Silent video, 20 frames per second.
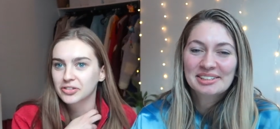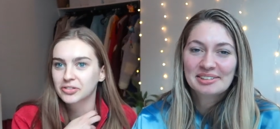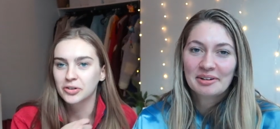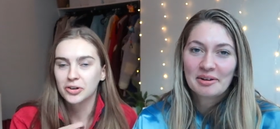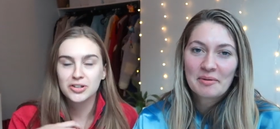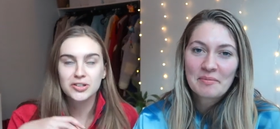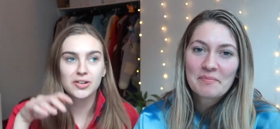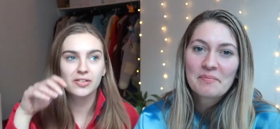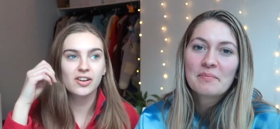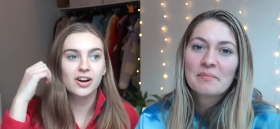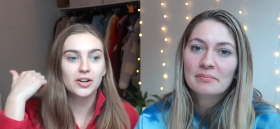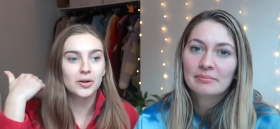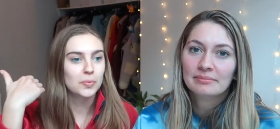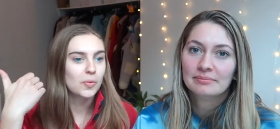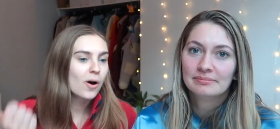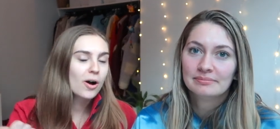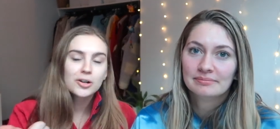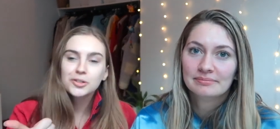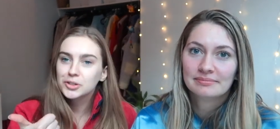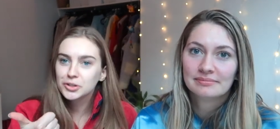Speaker 1: look for. So you got your
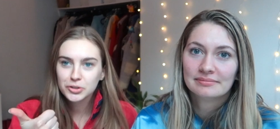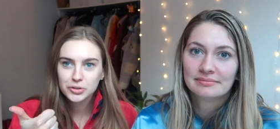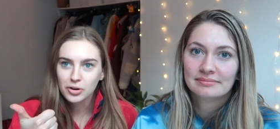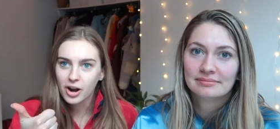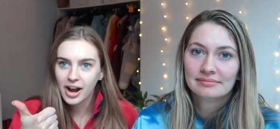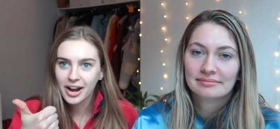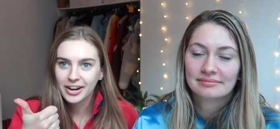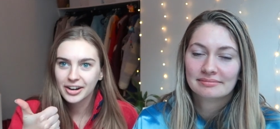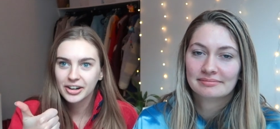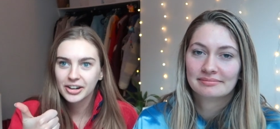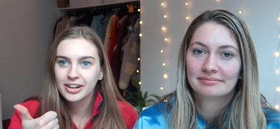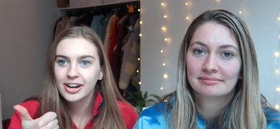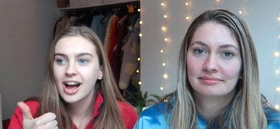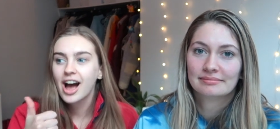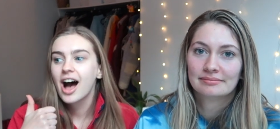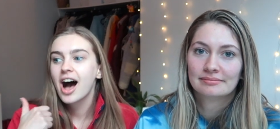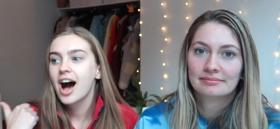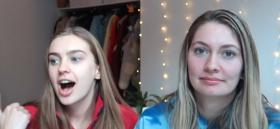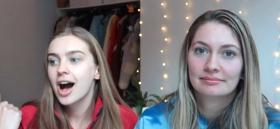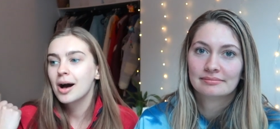washer, dryer,
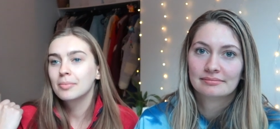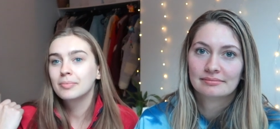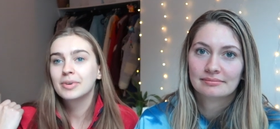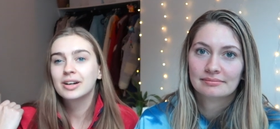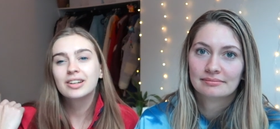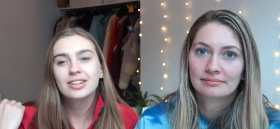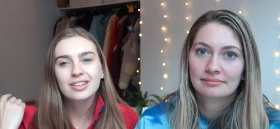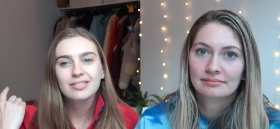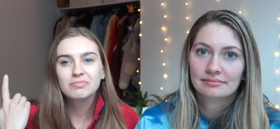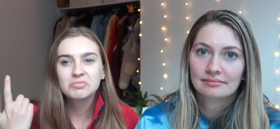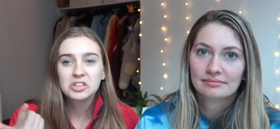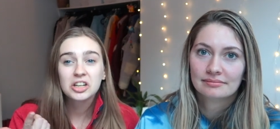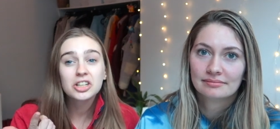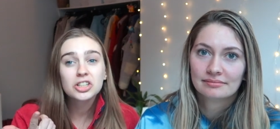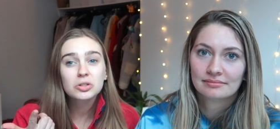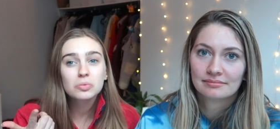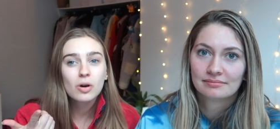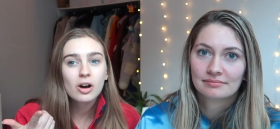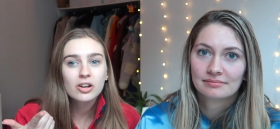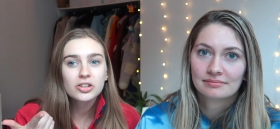um,
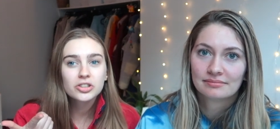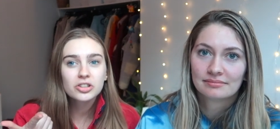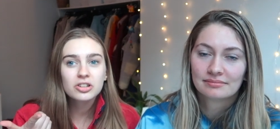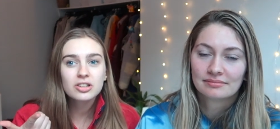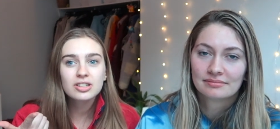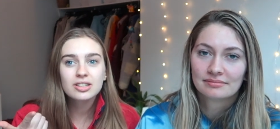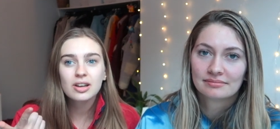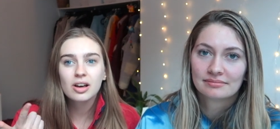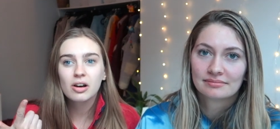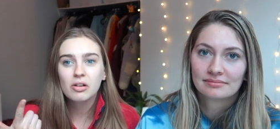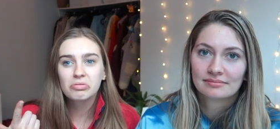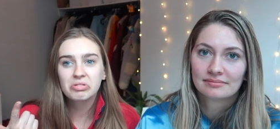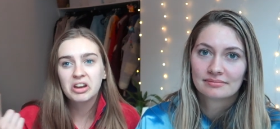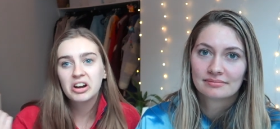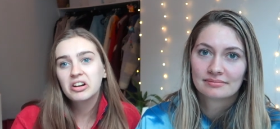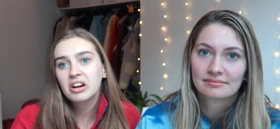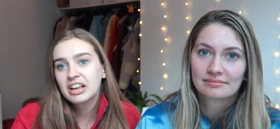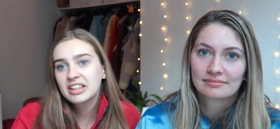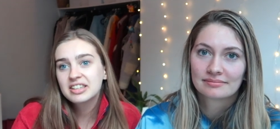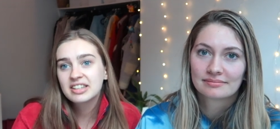dishwashers.
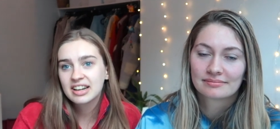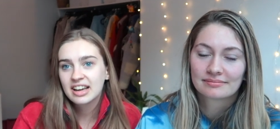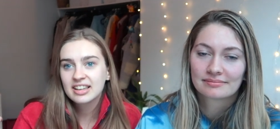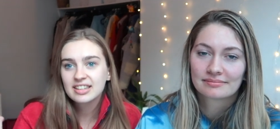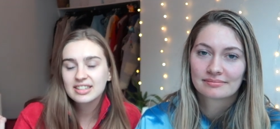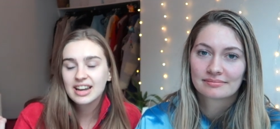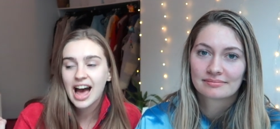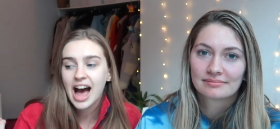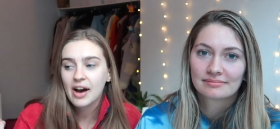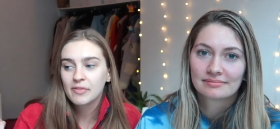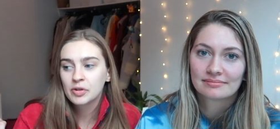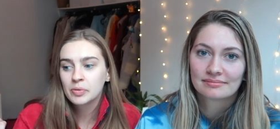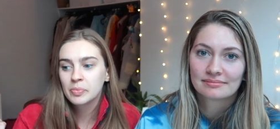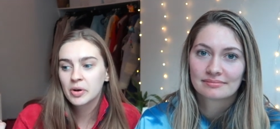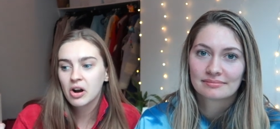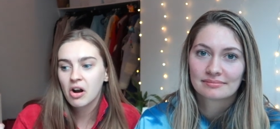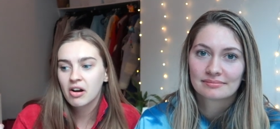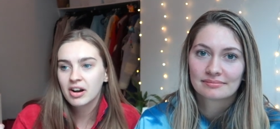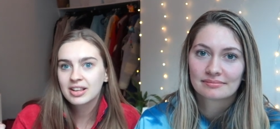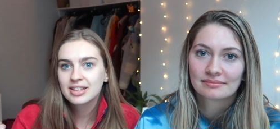There, it's nice to have them,
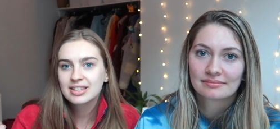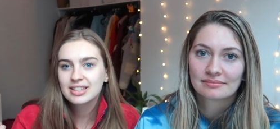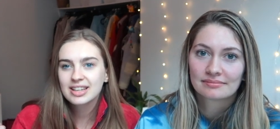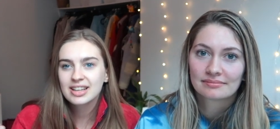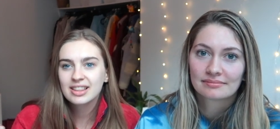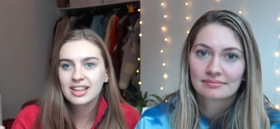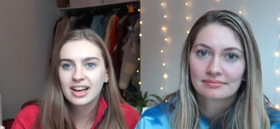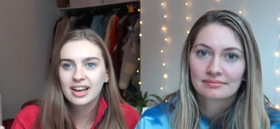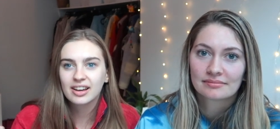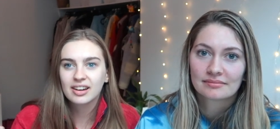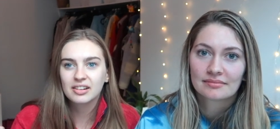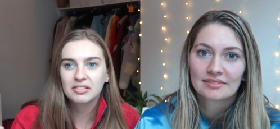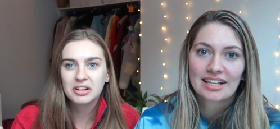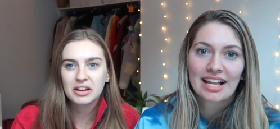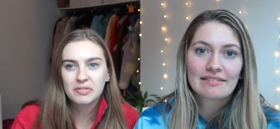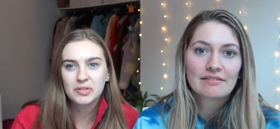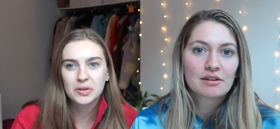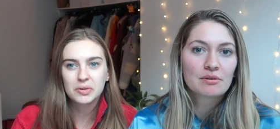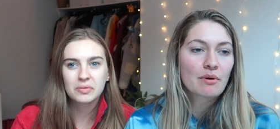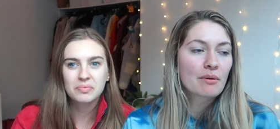but honestly, like.
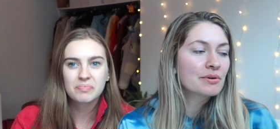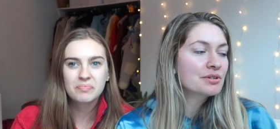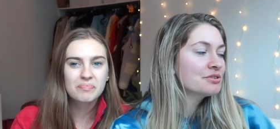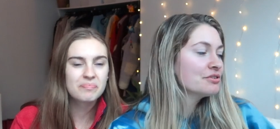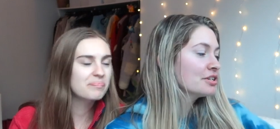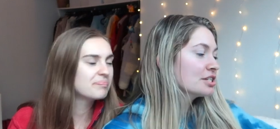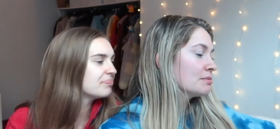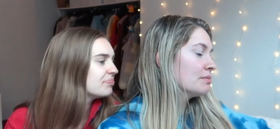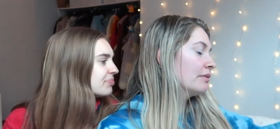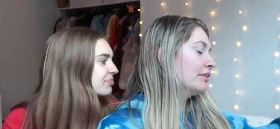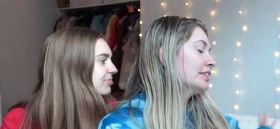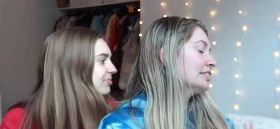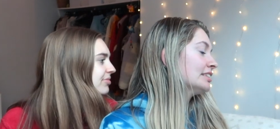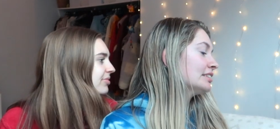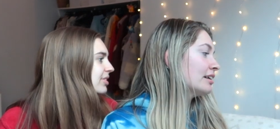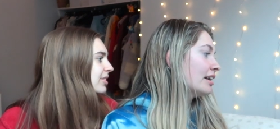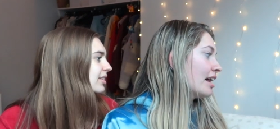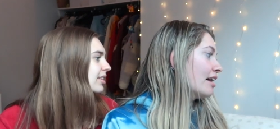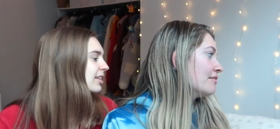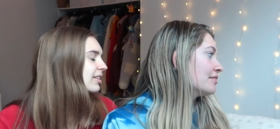Wendy,
Speaker 2: what was your experience
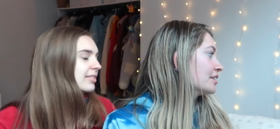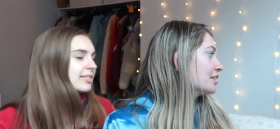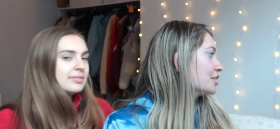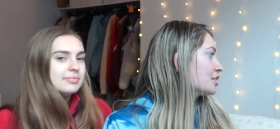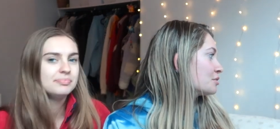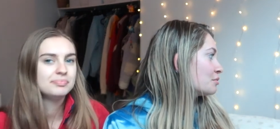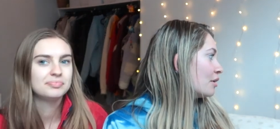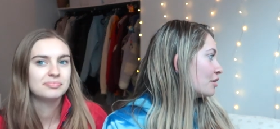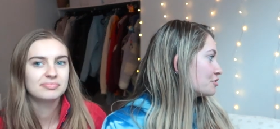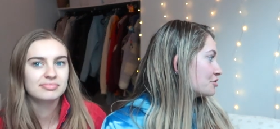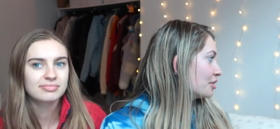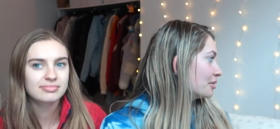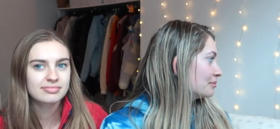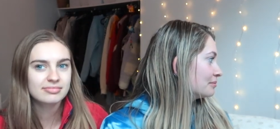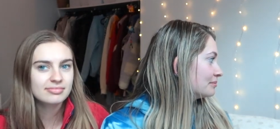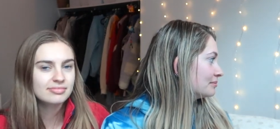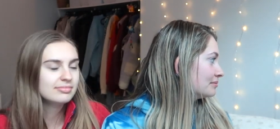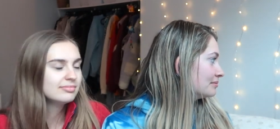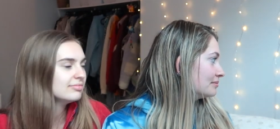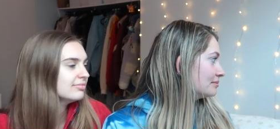not having a dishwasher?
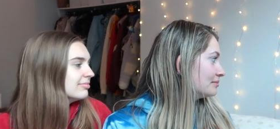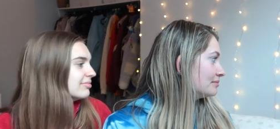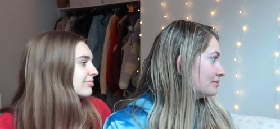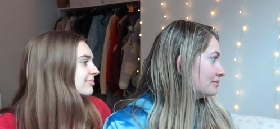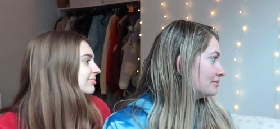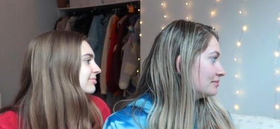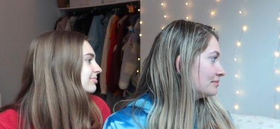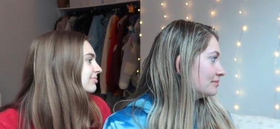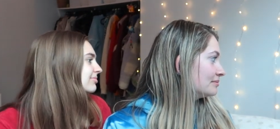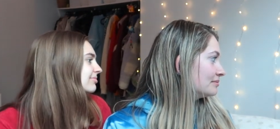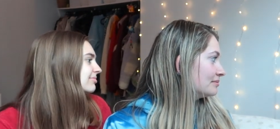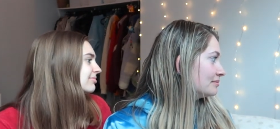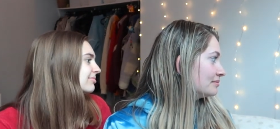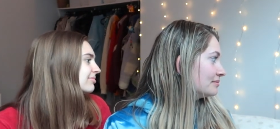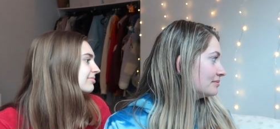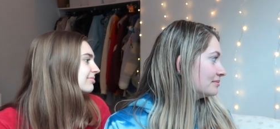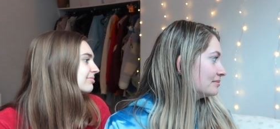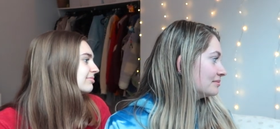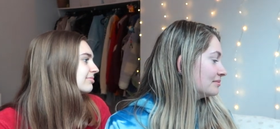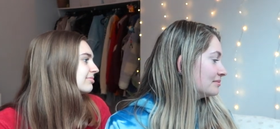
Speaker 1: honestly,
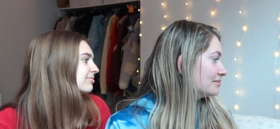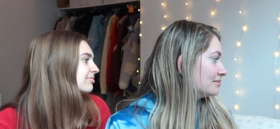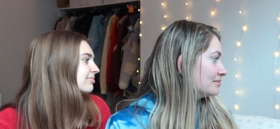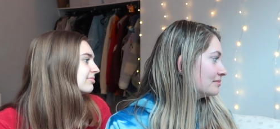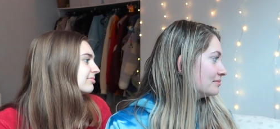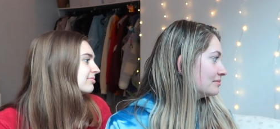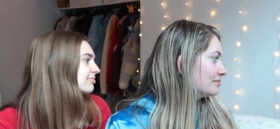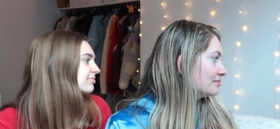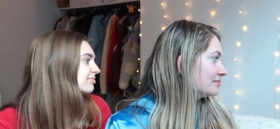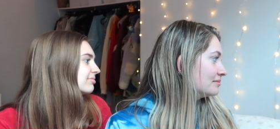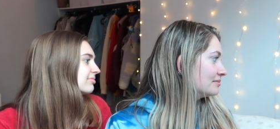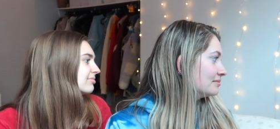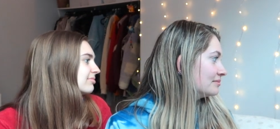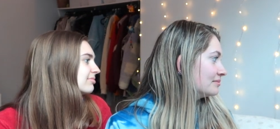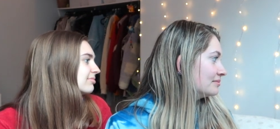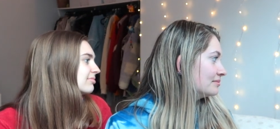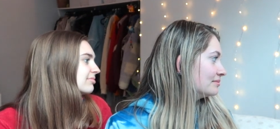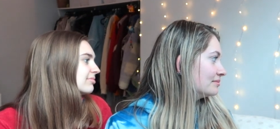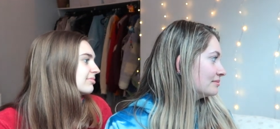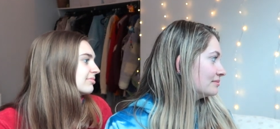you just learn to do
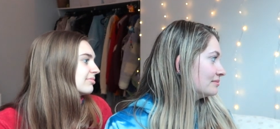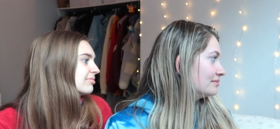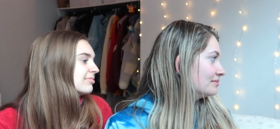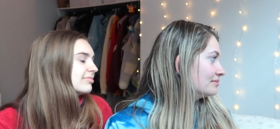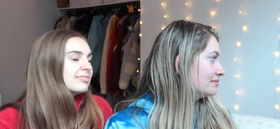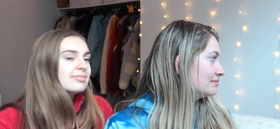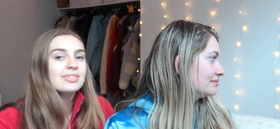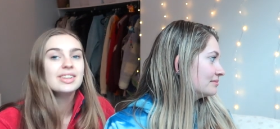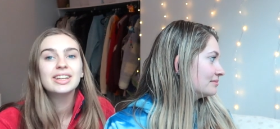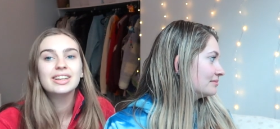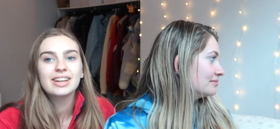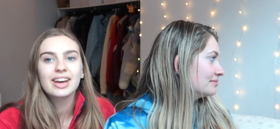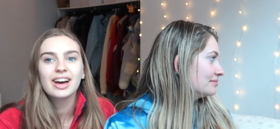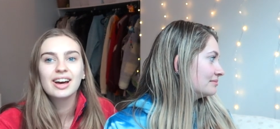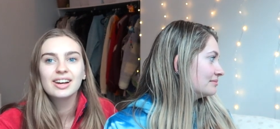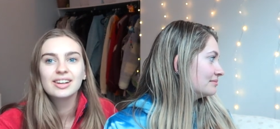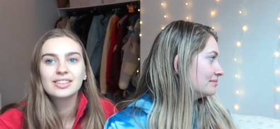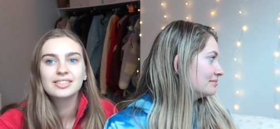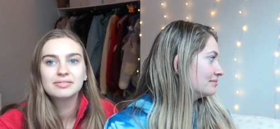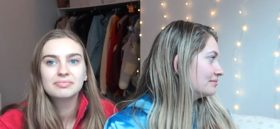your own dishes. Yeah.
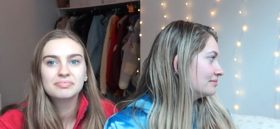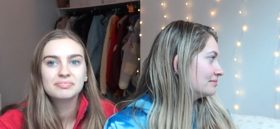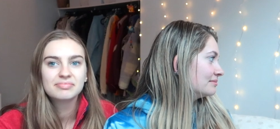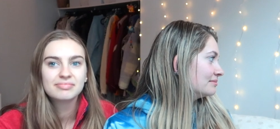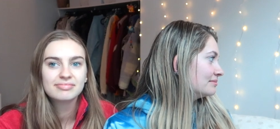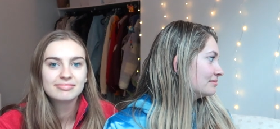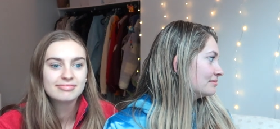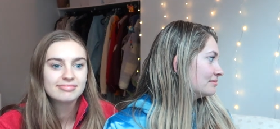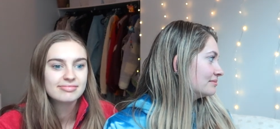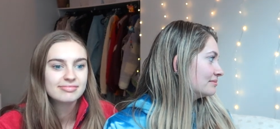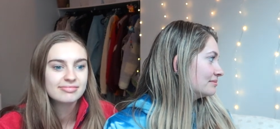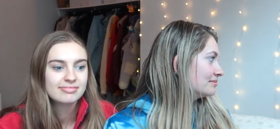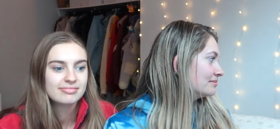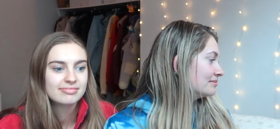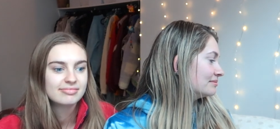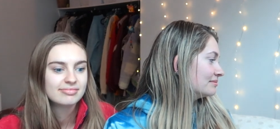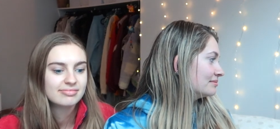And it's quick and you don't even